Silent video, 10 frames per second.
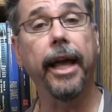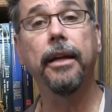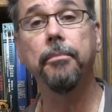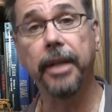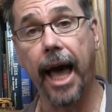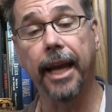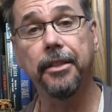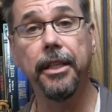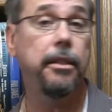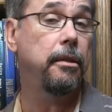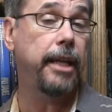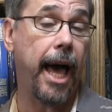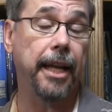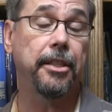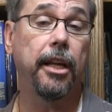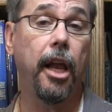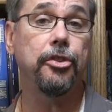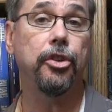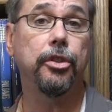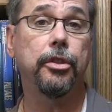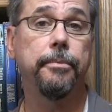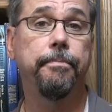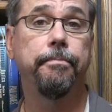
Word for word: like galaxies and galaxy clusters.